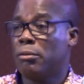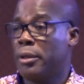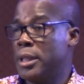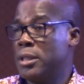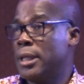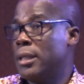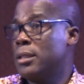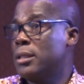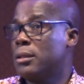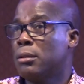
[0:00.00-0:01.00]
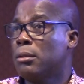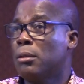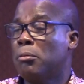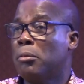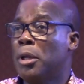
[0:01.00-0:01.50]
For instance,
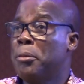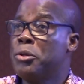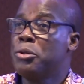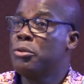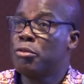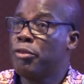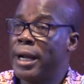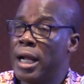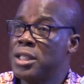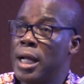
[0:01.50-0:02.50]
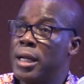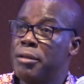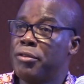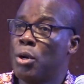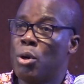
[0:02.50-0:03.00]
maybe due to financial
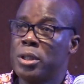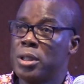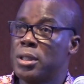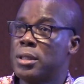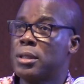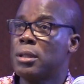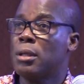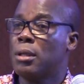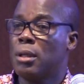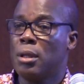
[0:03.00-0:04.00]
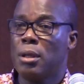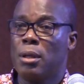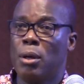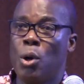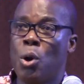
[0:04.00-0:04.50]
difficulties,
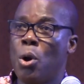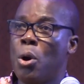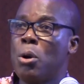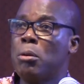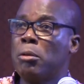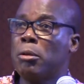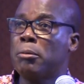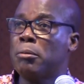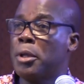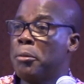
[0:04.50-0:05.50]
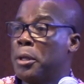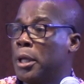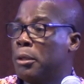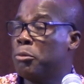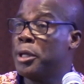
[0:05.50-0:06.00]
or
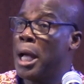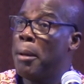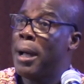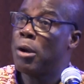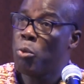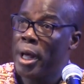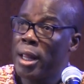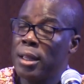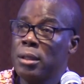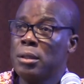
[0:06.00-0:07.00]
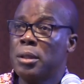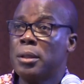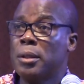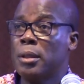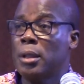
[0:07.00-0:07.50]
maybe become unwell,
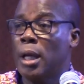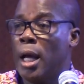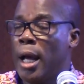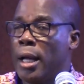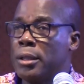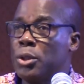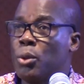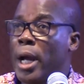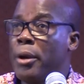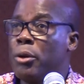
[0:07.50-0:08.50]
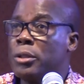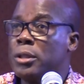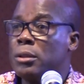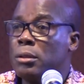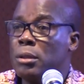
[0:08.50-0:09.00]
and you cannot
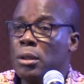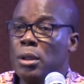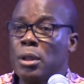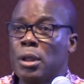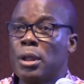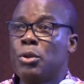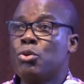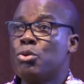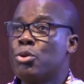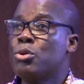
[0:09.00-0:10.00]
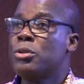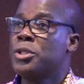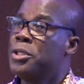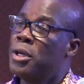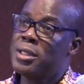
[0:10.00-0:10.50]
do
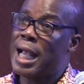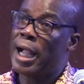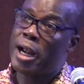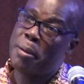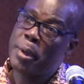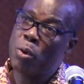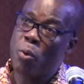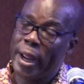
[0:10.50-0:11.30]
serious academic